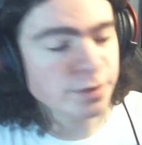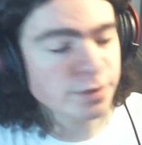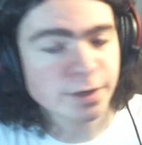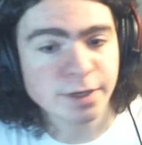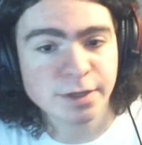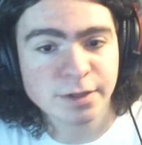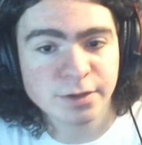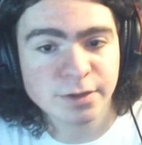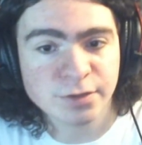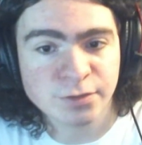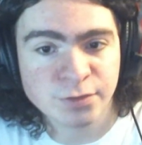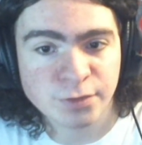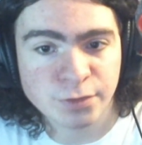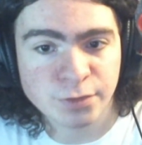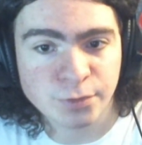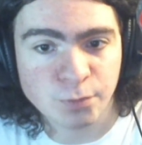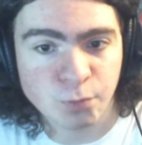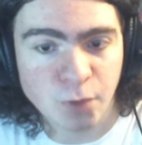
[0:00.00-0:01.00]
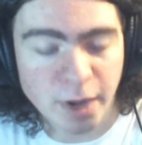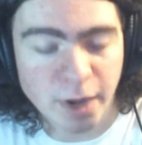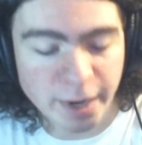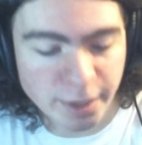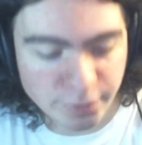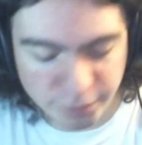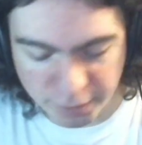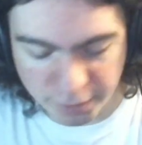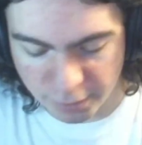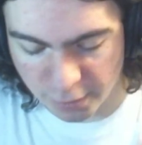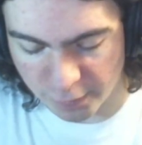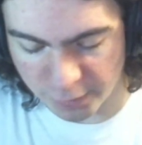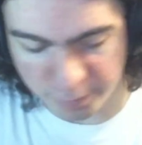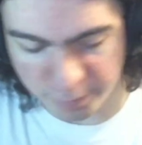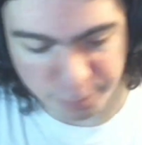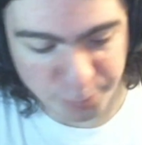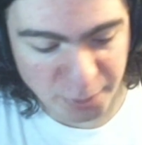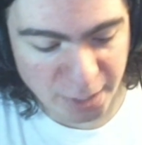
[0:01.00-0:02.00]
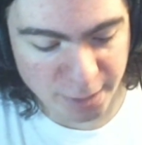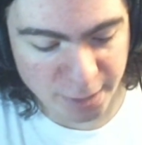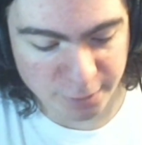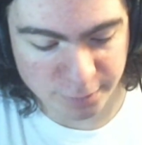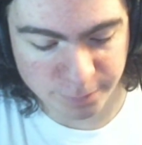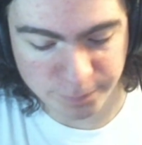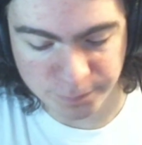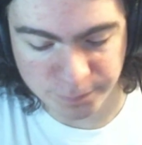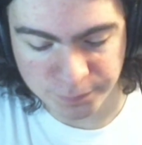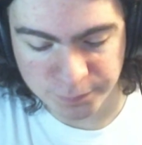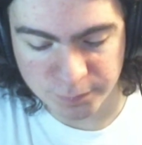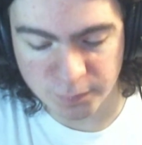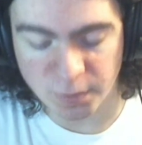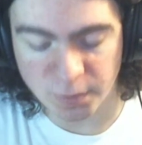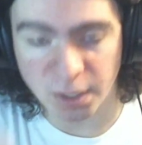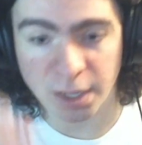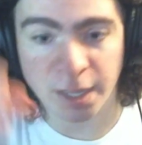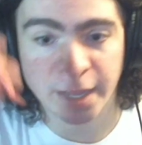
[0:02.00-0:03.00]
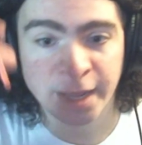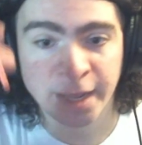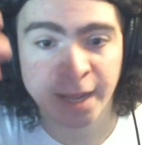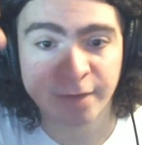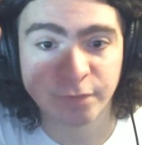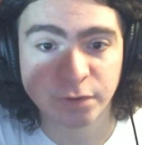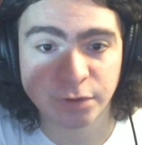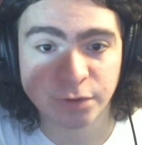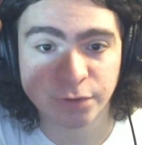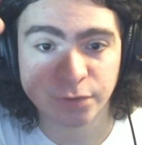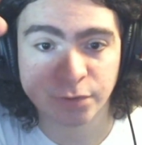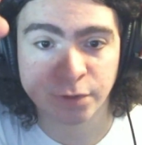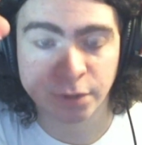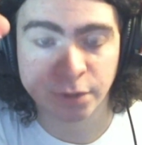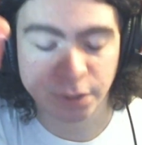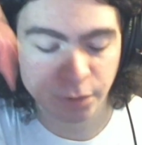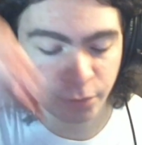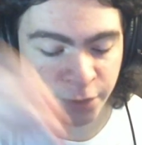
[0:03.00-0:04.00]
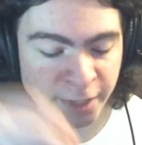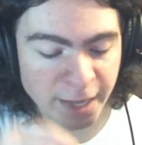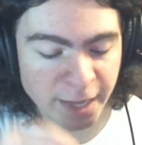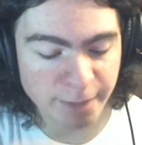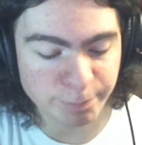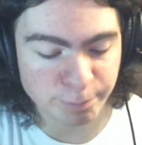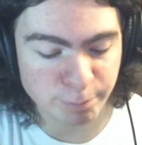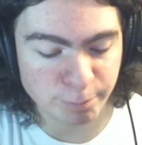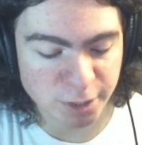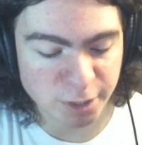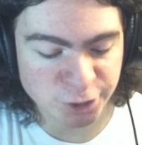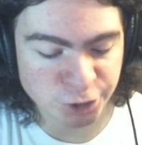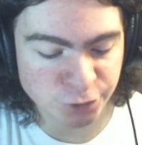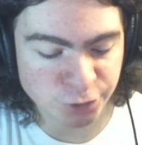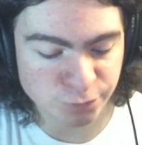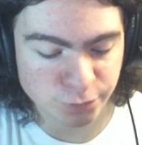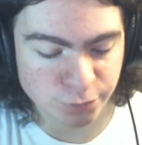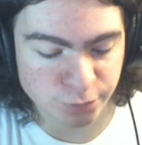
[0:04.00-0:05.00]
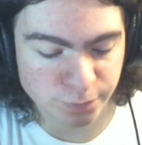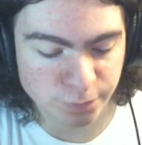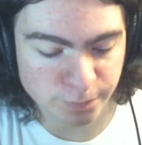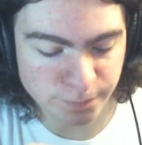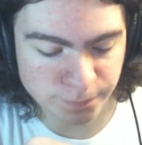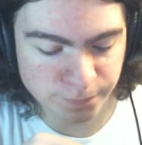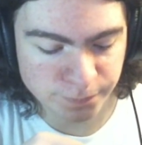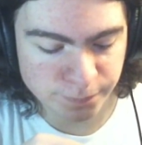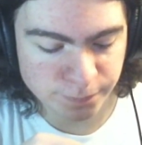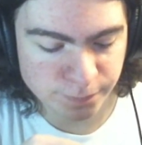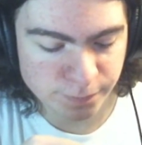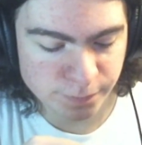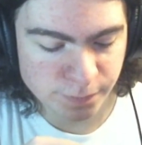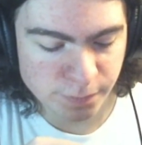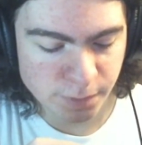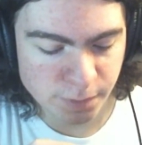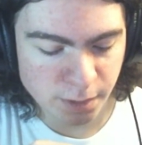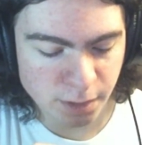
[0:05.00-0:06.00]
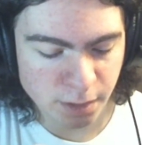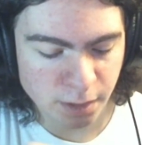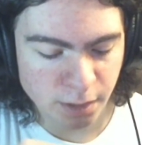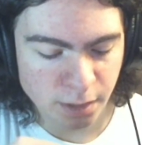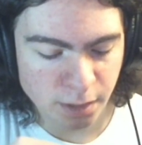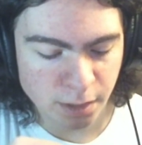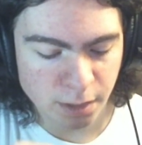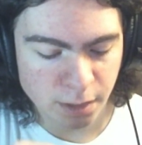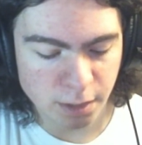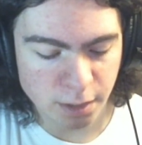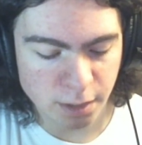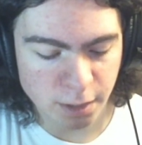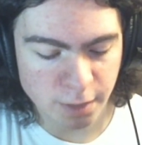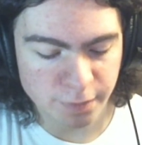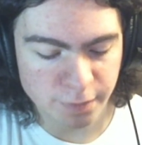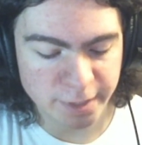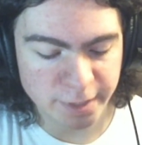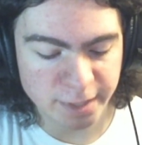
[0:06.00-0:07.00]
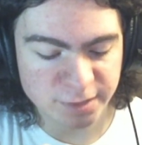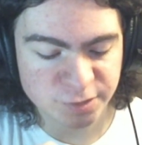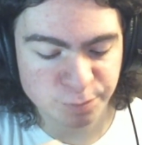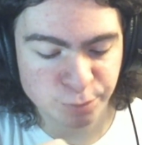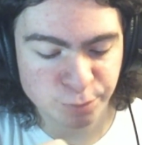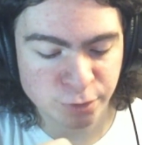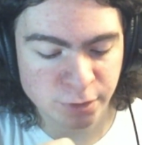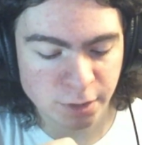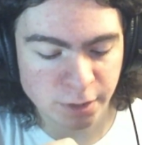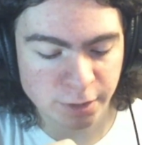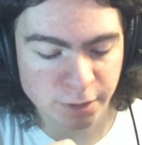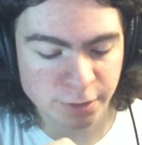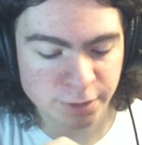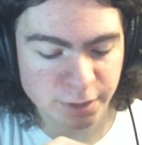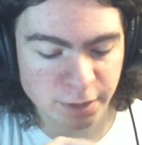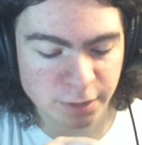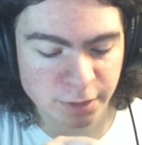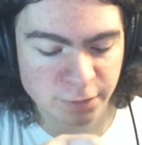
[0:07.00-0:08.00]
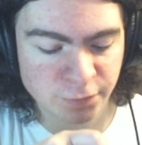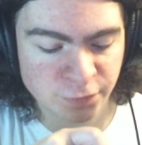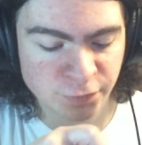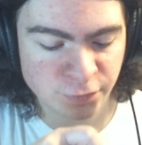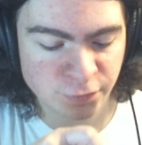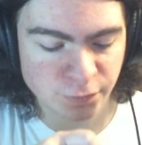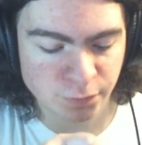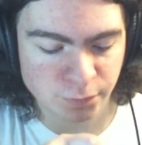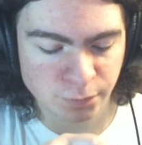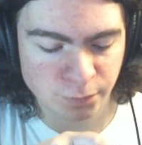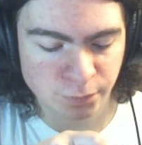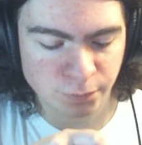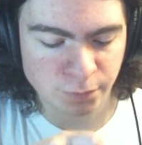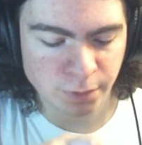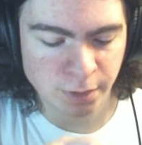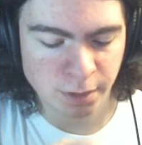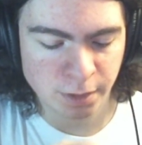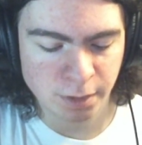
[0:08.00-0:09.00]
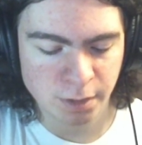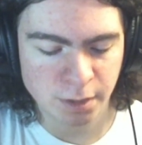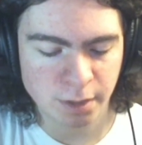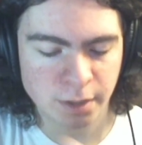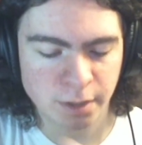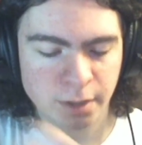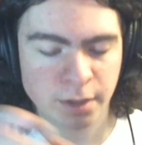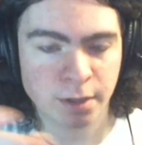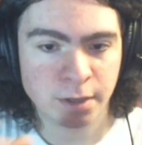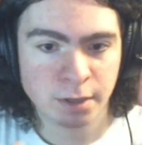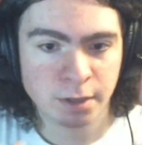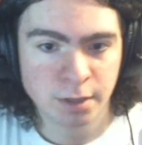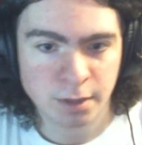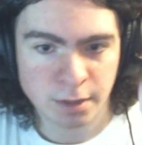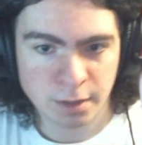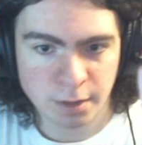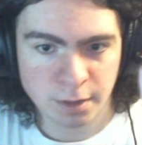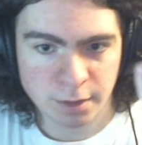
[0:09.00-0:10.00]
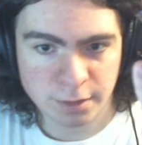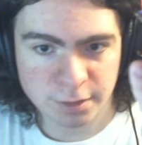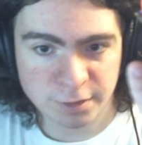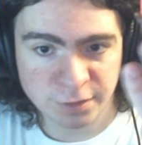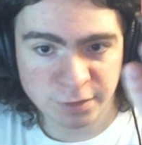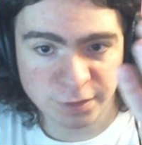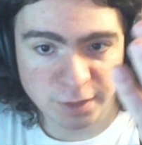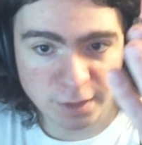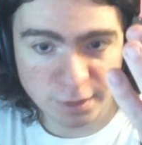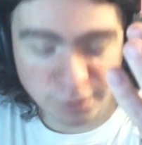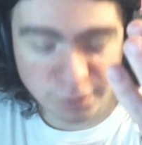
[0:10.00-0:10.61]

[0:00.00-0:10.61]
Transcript: is the wiring on the bottom. I have a little glow cap mushroom that gets plugged into the thing